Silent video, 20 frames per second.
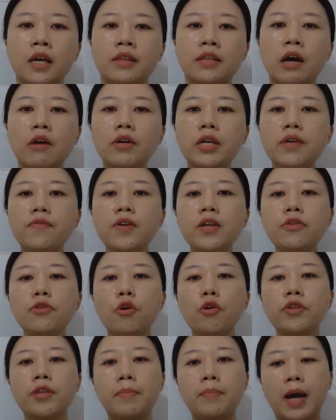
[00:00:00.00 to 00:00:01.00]
Now, even
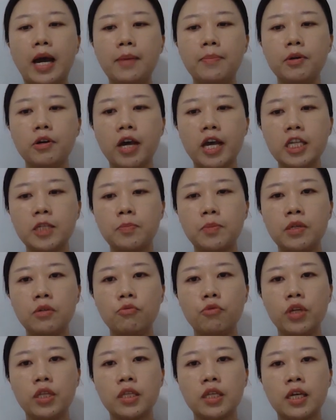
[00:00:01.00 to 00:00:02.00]
though the Bible has been
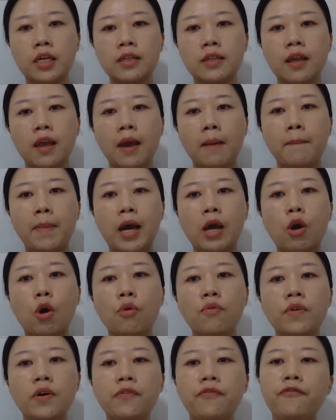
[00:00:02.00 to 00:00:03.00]
written by
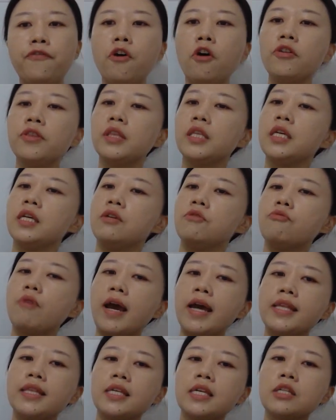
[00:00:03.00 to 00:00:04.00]
over 40
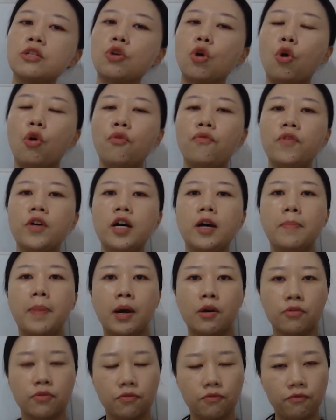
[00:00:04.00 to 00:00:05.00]
writers over
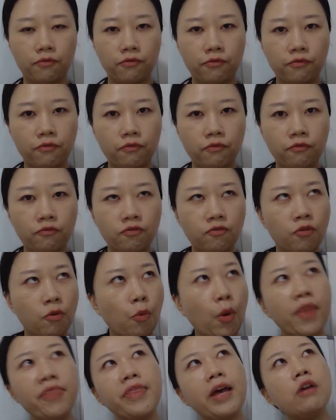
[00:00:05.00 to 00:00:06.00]
about
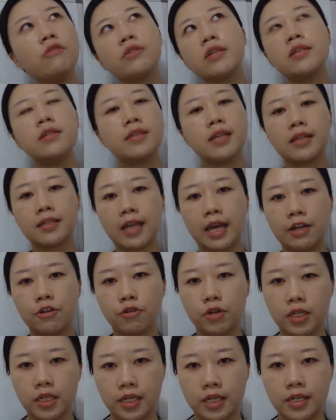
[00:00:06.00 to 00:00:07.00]

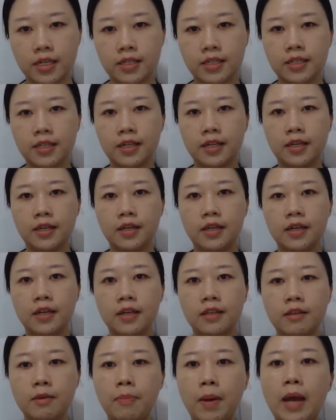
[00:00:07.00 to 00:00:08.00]
1,600 years,
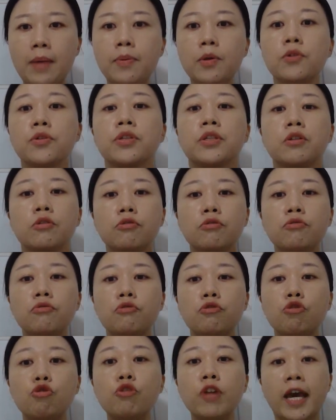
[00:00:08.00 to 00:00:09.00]
the Bible is still
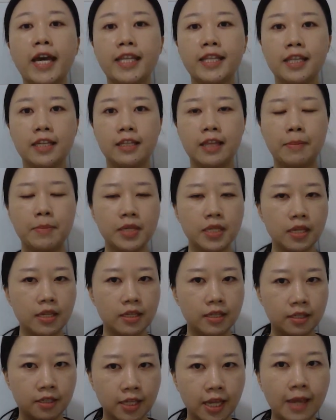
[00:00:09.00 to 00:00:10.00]
united. That means
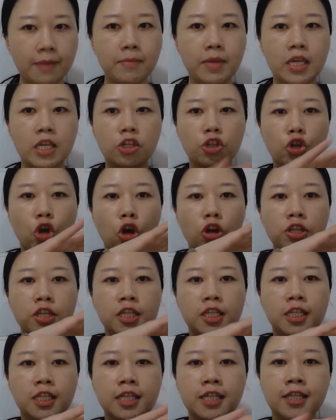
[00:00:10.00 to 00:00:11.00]
it's same, it's
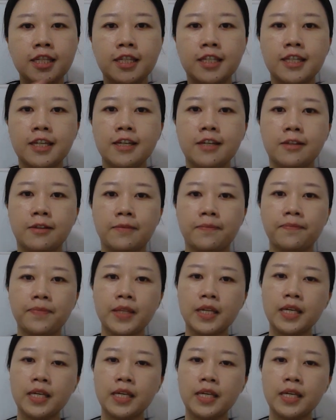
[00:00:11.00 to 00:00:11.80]
consistent.